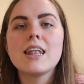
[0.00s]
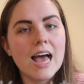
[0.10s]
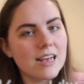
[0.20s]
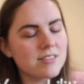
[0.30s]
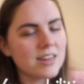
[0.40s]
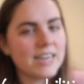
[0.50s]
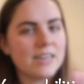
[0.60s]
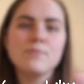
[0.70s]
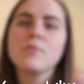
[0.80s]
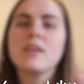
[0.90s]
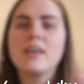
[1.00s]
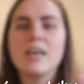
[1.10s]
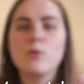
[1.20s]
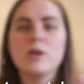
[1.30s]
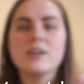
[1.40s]
Lastly,
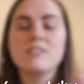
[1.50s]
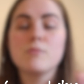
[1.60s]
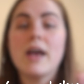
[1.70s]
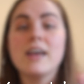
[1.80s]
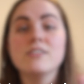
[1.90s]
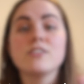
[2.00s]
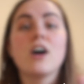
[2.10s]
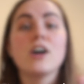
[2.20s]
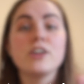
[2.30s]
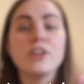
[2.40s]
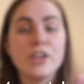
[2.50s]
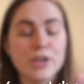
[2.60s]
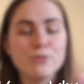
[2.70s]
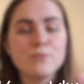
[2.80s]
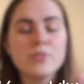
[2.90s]
it will depend on
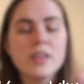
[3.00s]
you.